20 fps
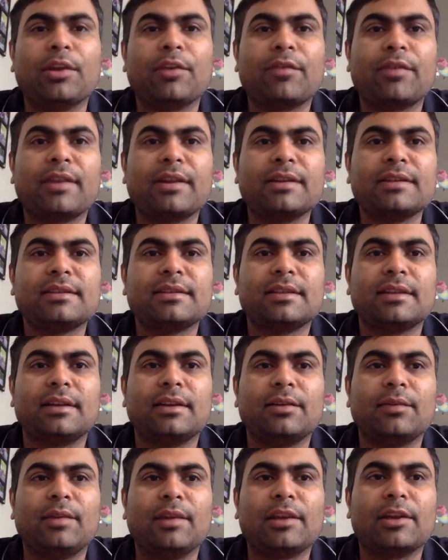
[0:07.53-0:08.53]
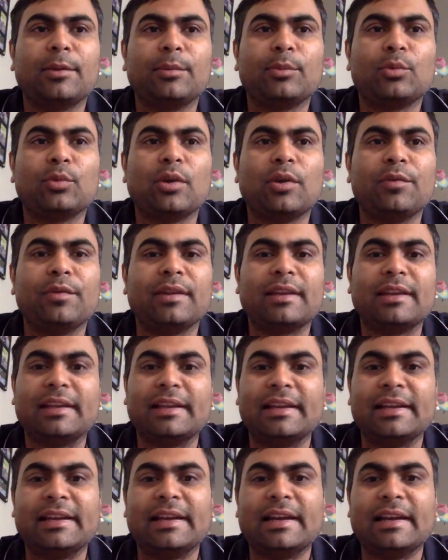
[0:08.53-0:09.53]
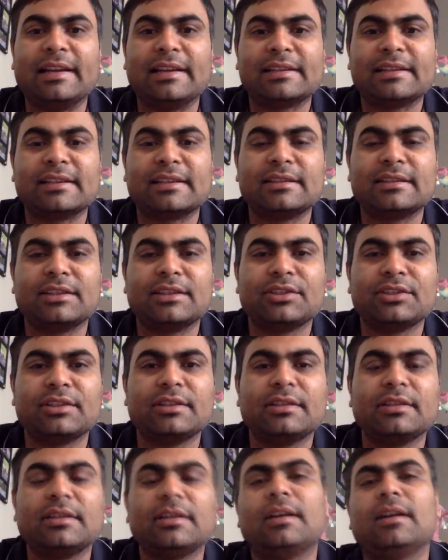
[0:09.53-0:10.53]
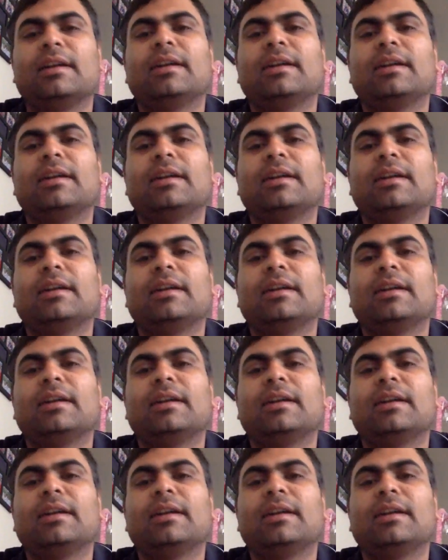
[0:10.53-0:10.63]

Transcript: friends. Welcome to our weekly read and discuss session.